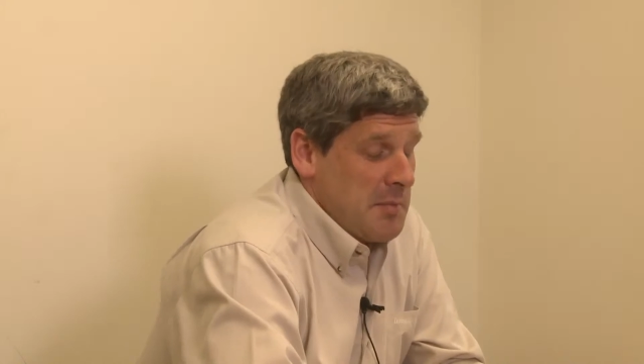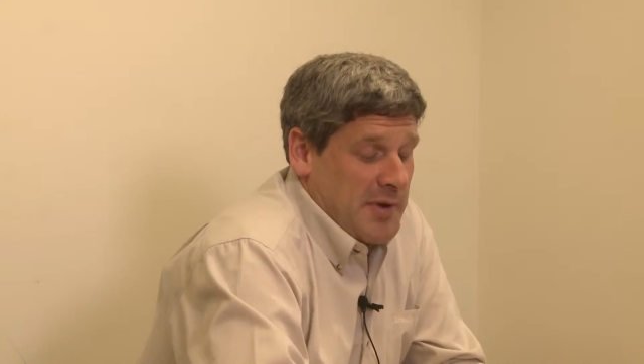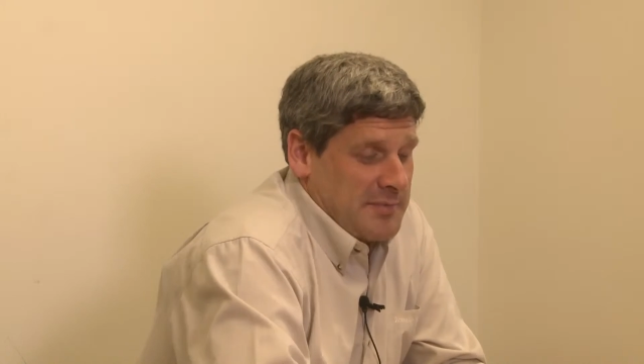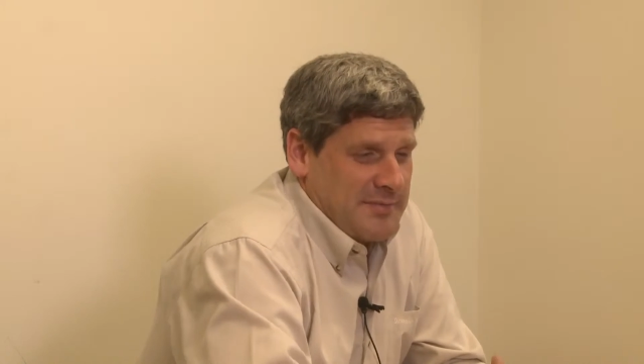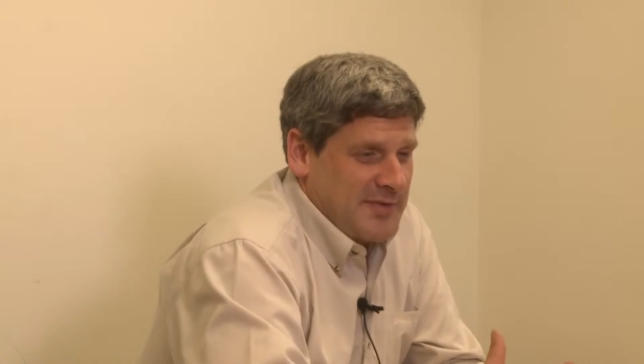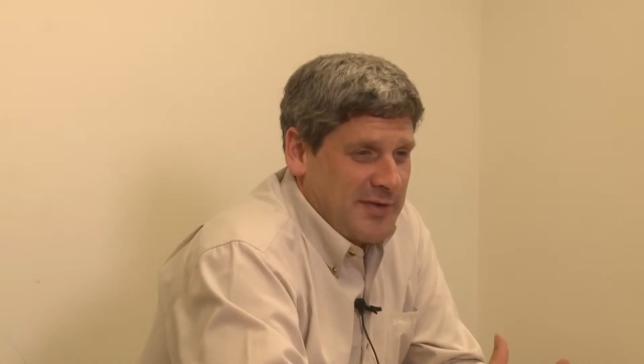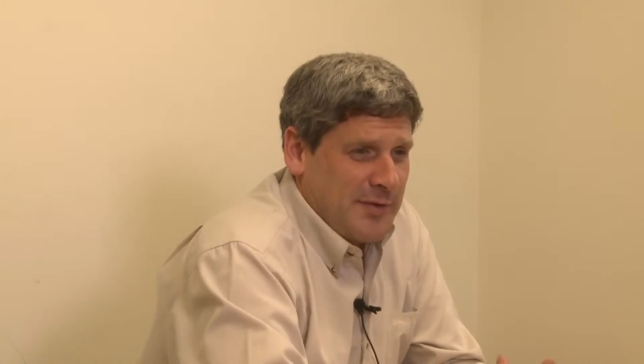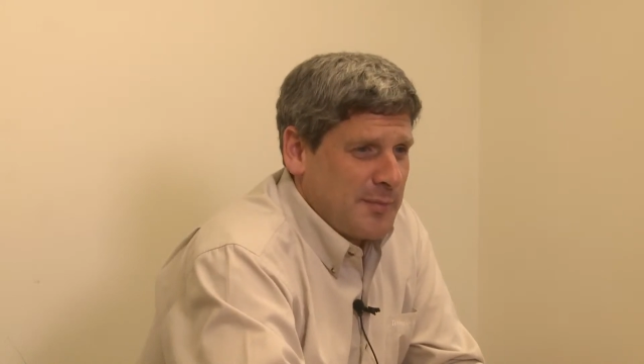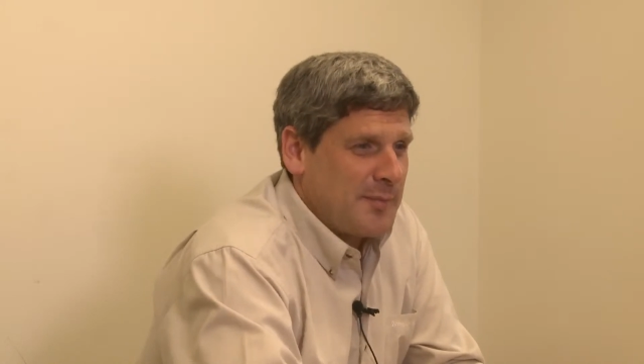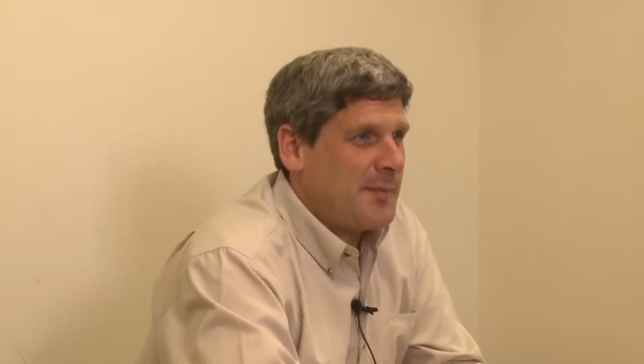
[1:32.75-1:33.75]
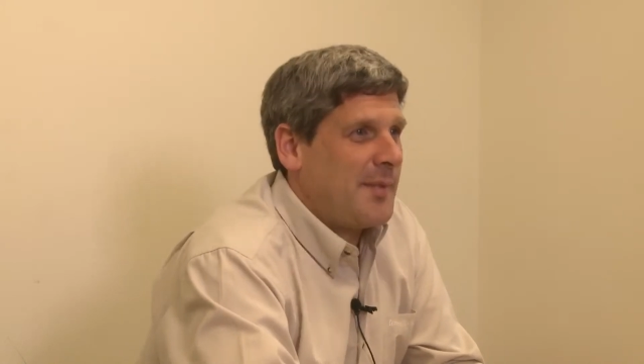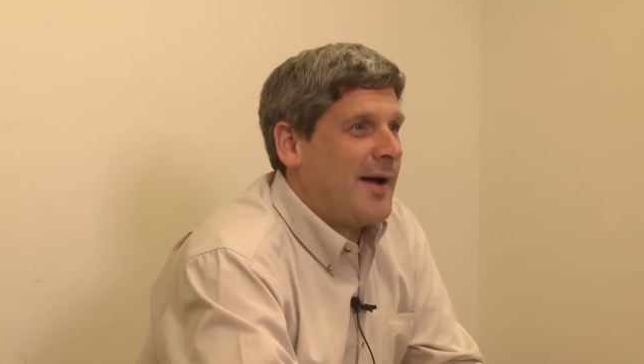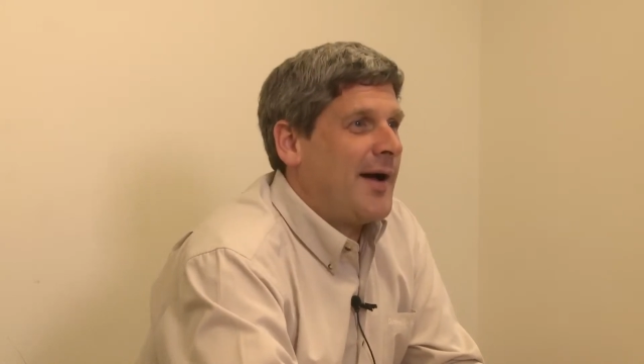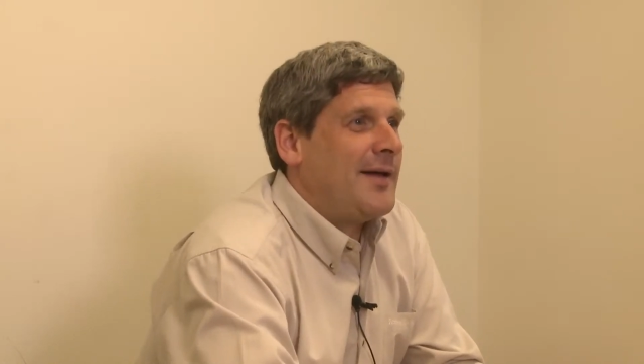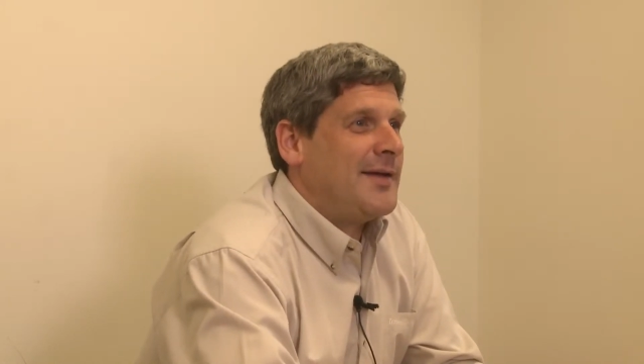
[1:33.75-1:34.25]
But still,
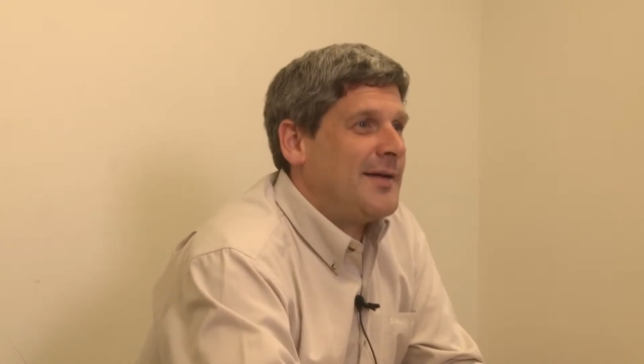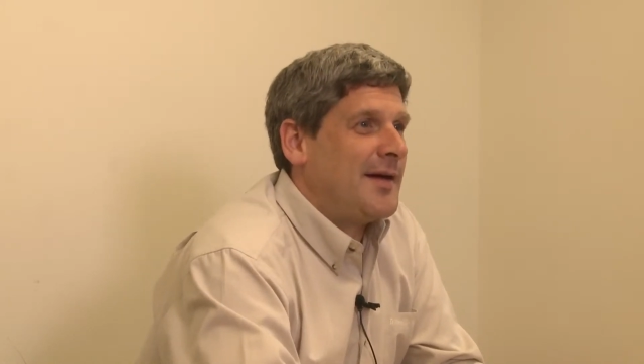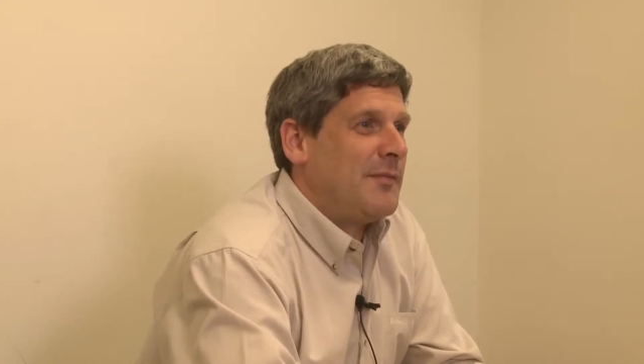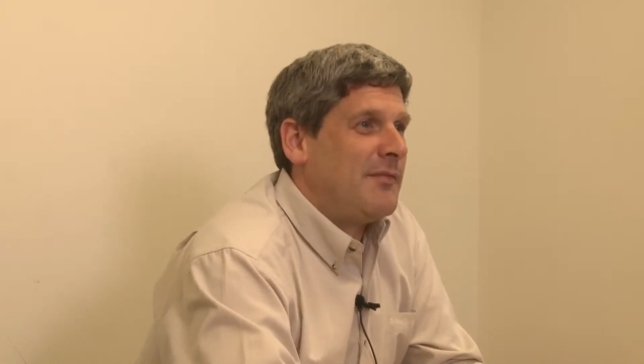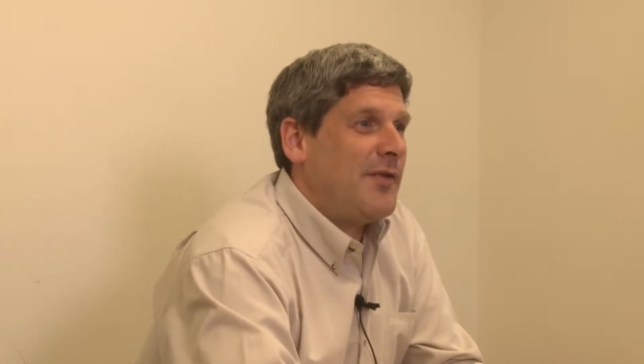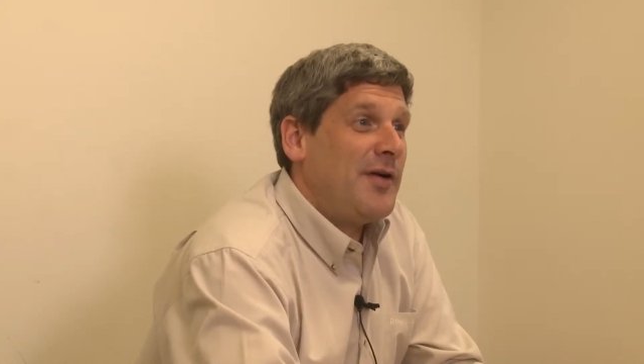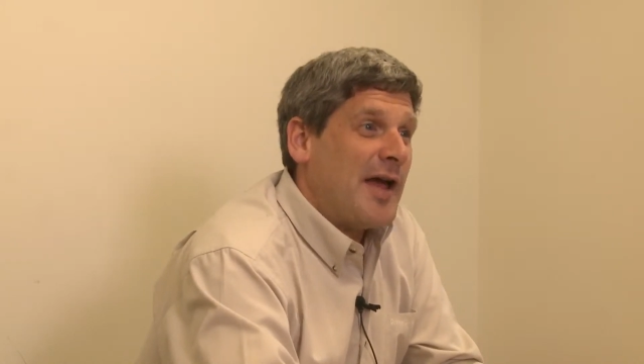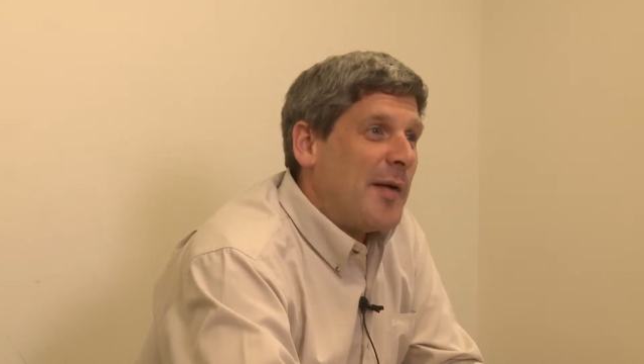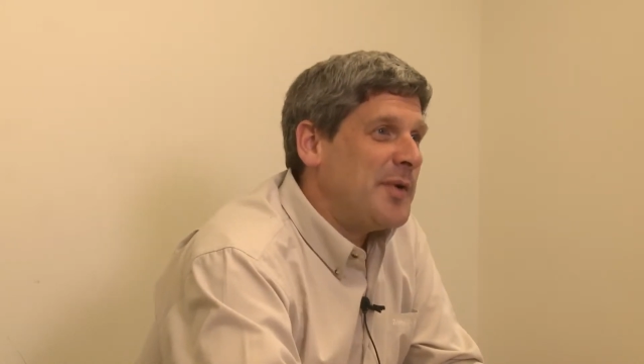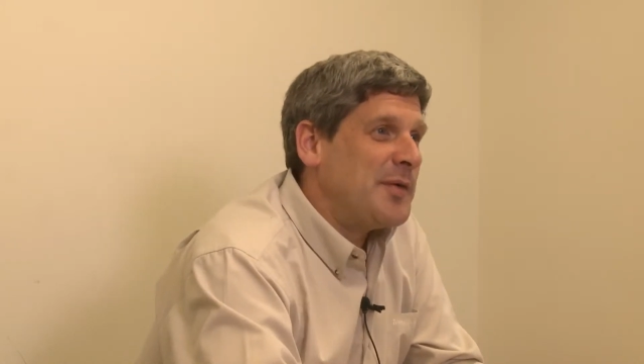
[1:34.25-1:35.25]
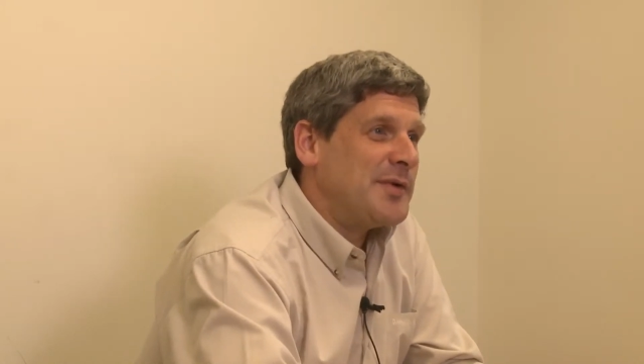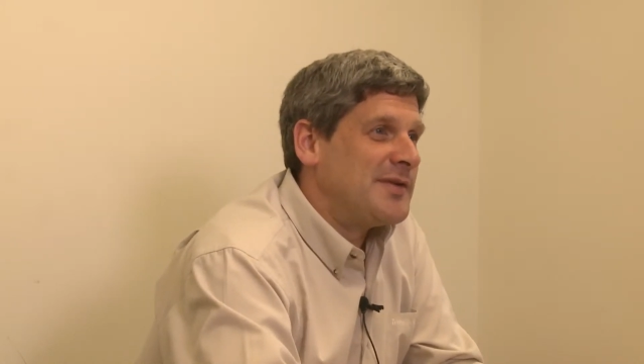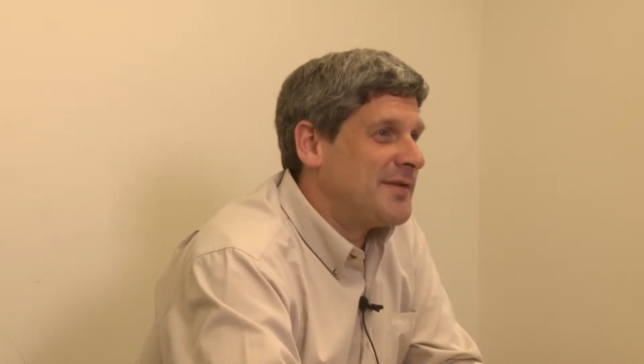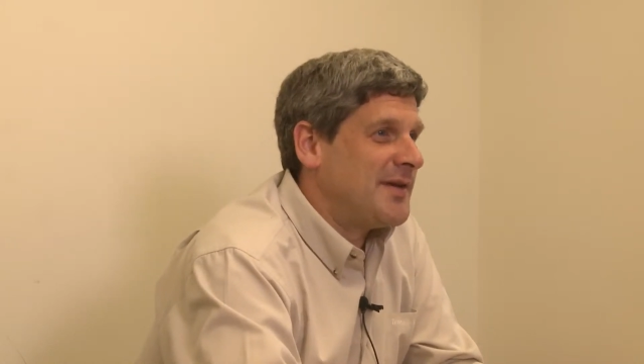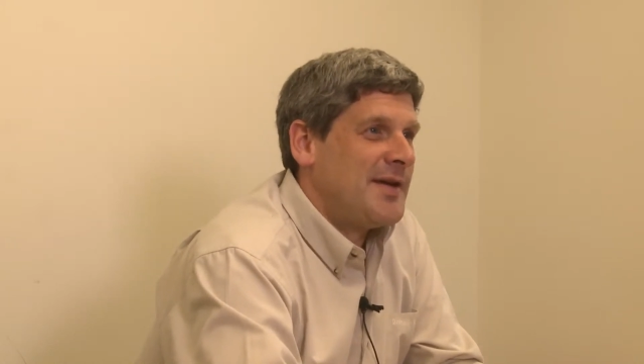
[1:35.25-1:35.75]
I am very happy with